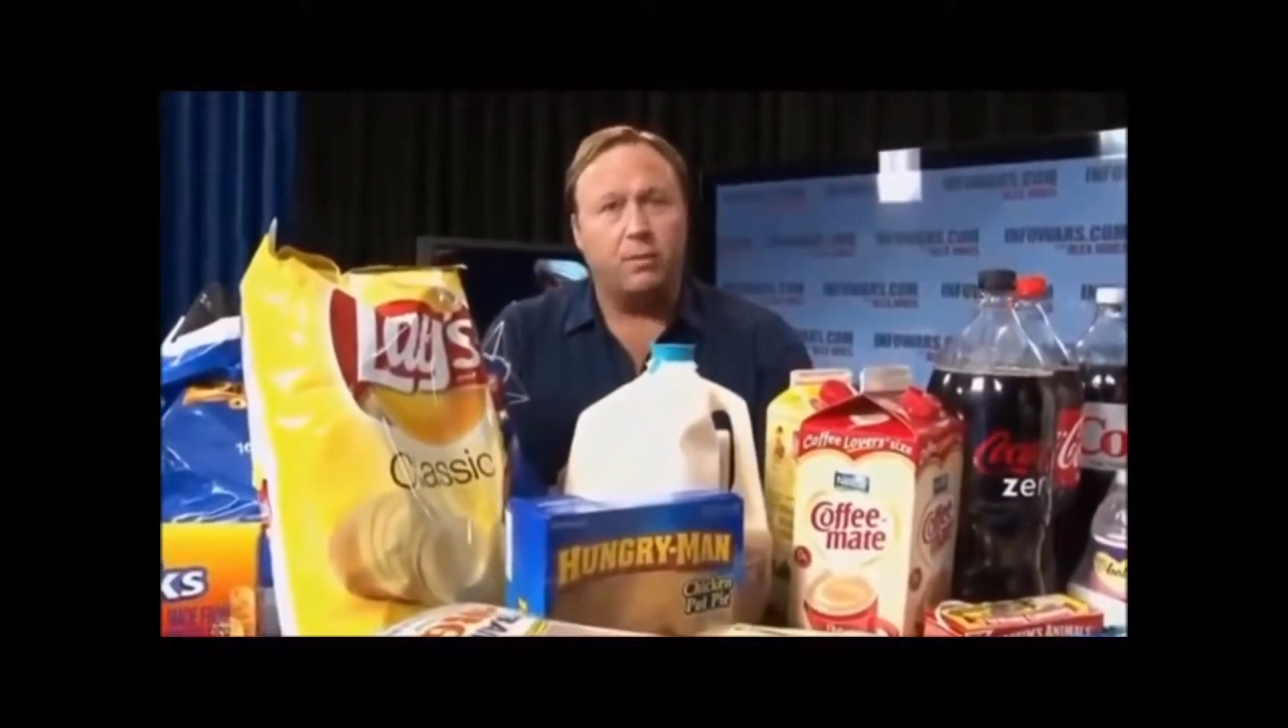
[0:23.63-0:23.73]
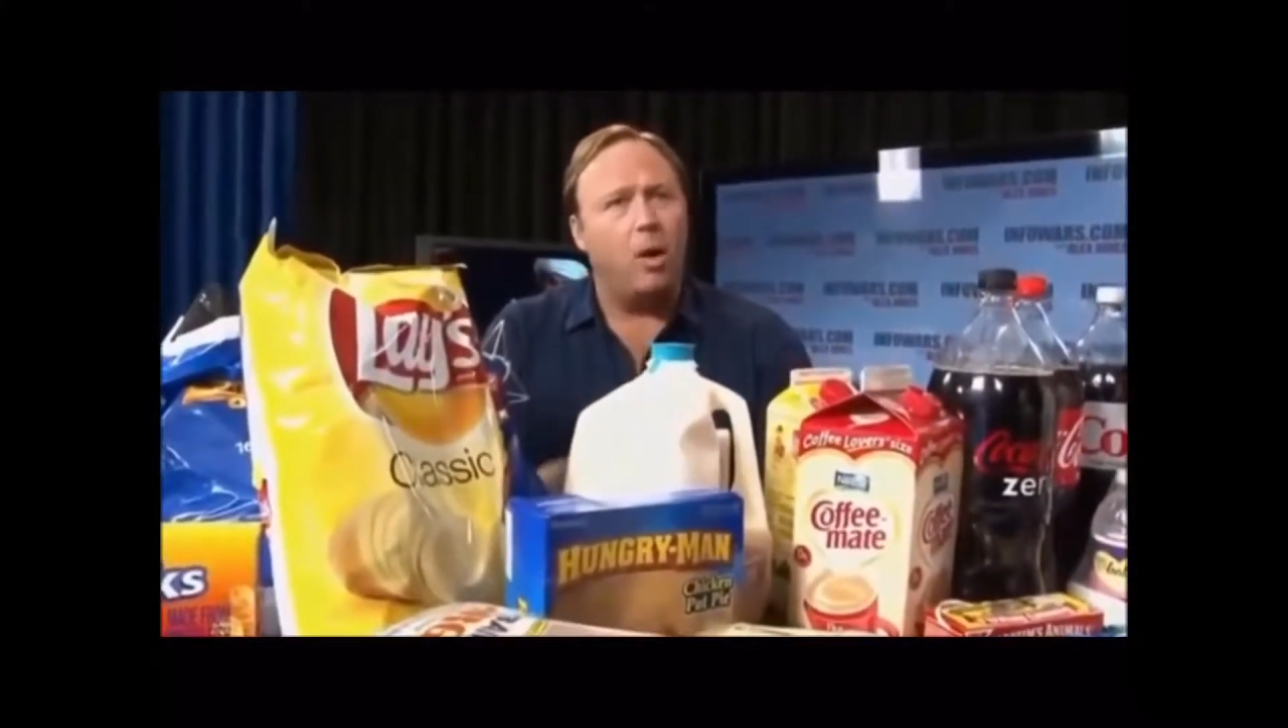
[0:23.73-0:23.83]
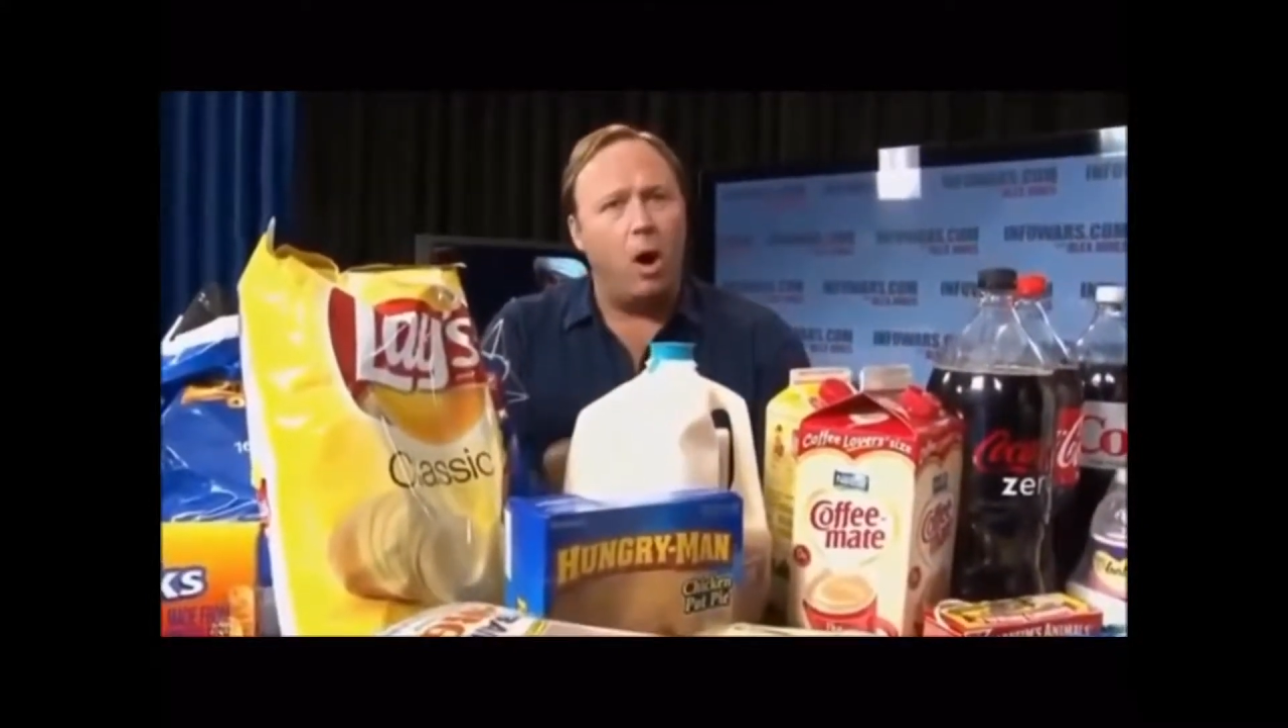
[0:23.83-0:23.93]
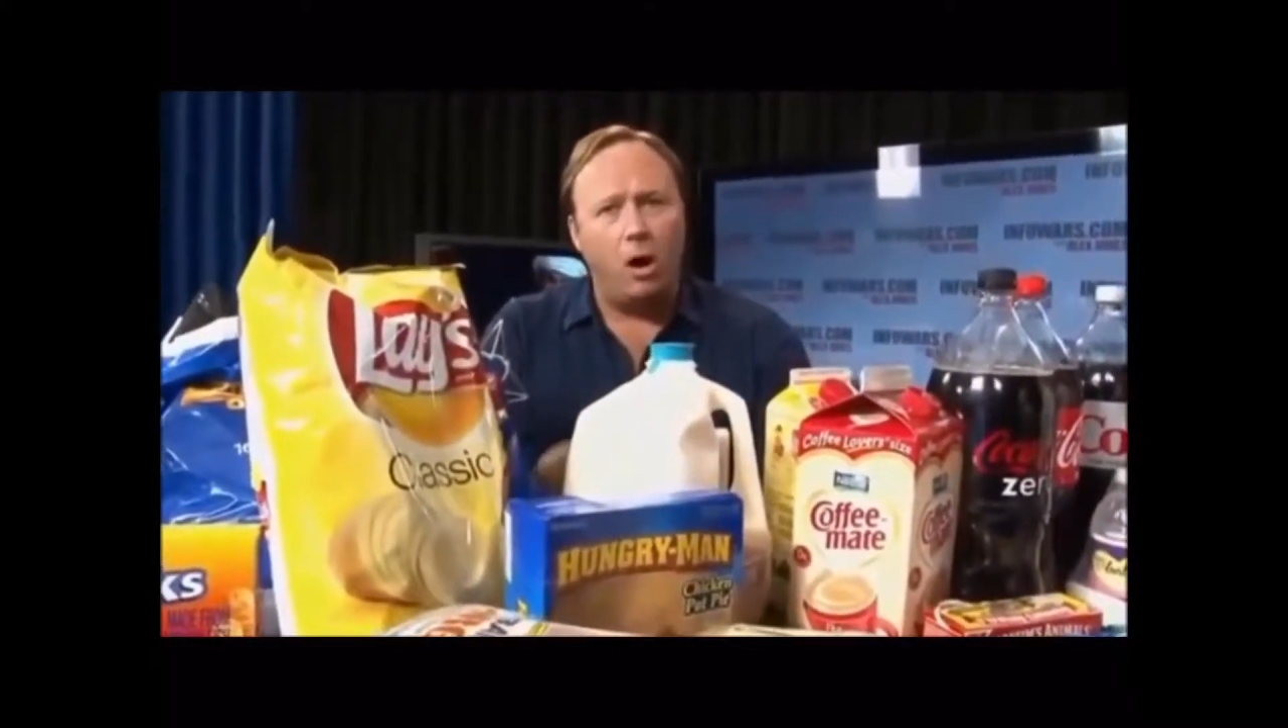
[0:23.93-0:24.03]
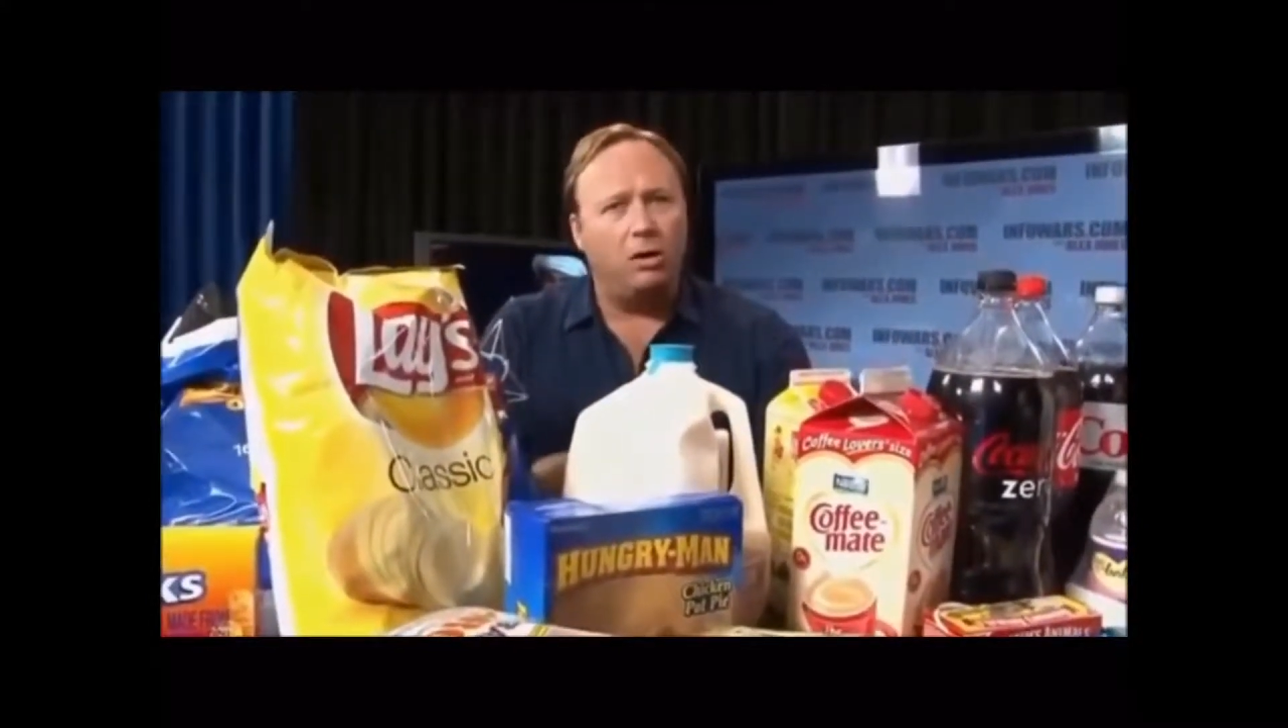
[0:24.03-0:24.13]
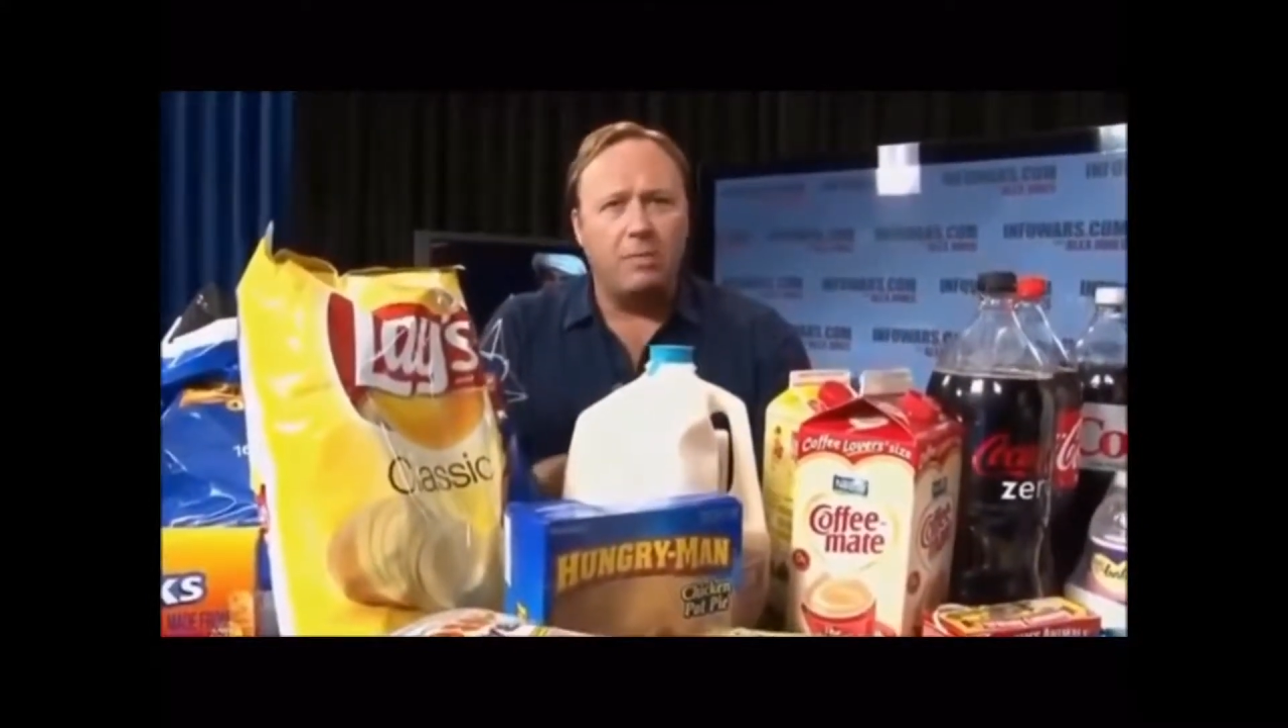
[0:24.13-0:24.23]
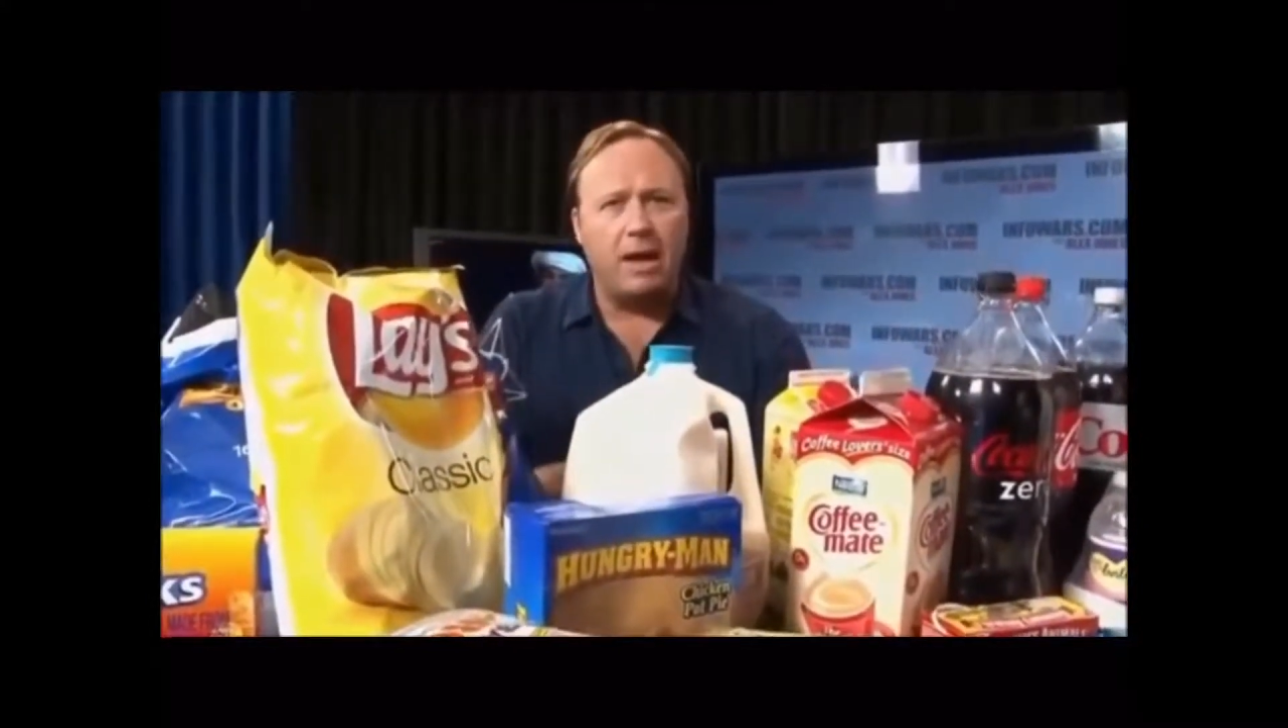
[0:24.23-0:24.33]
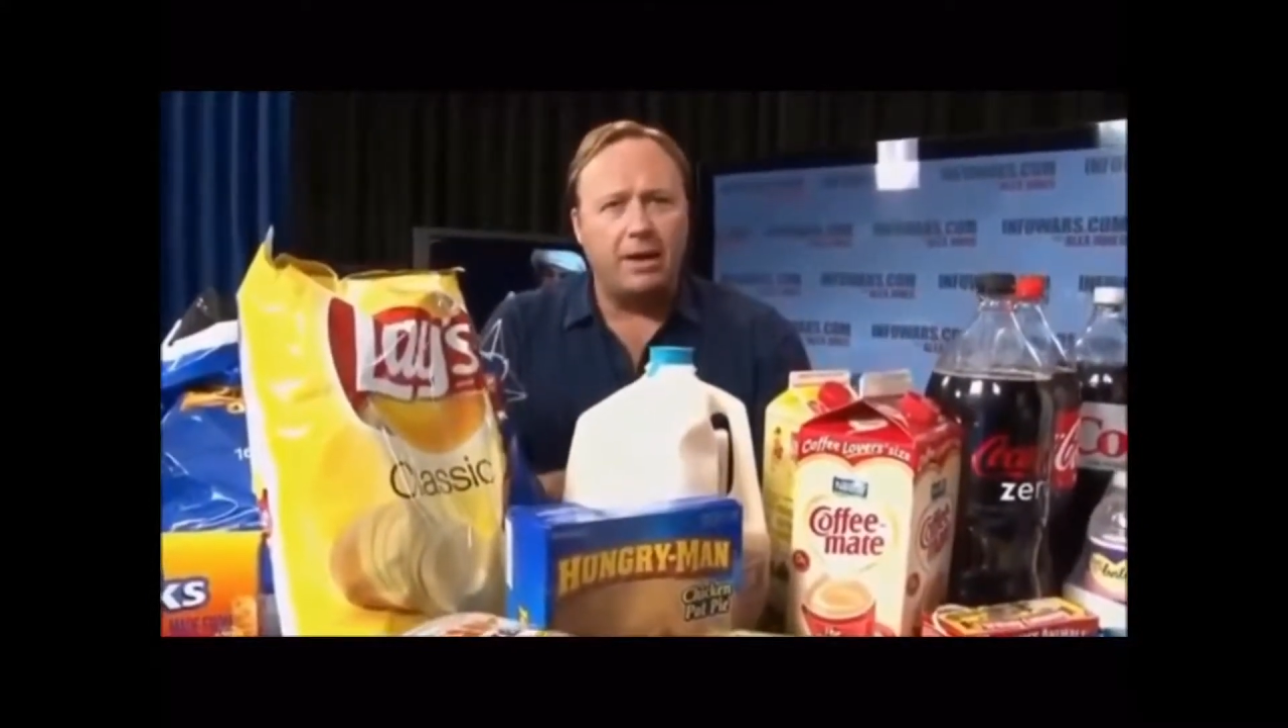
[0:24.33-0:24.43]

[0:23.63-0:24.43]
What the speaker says: from all of